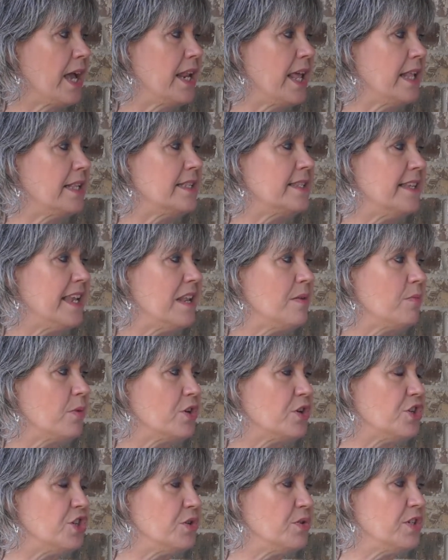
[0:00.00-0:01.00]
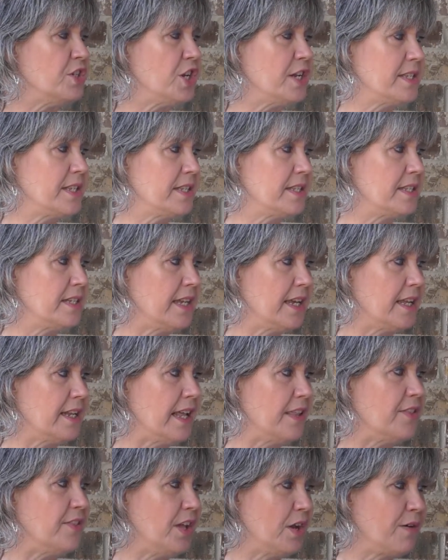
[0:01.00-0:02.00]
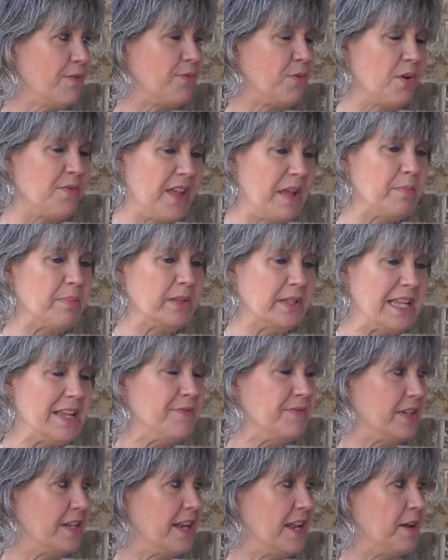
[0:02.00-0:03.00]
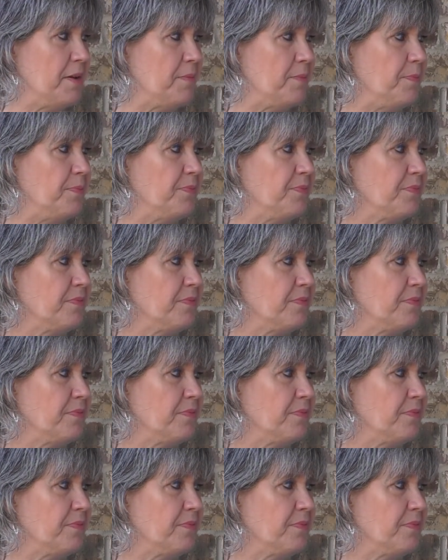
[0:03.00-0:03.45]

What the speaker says: and had seen what Jesus did, and therefore they believed in him.